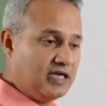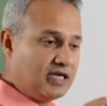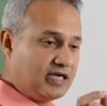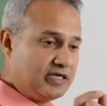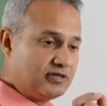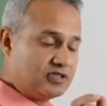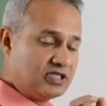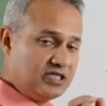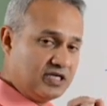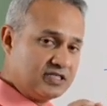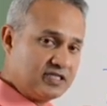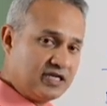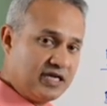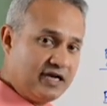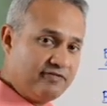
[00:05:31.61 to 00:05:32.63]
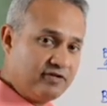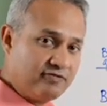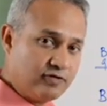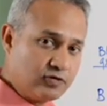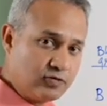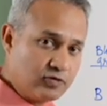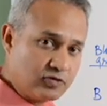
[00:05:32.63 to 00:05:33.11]
he or she doesn't have it
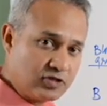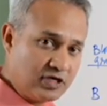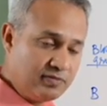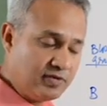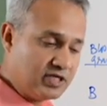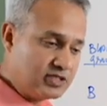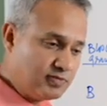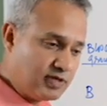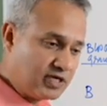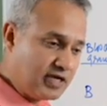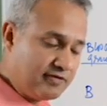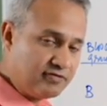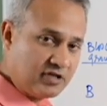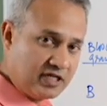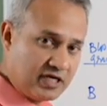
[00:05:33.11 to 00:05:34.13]
for 2 to 3 months but after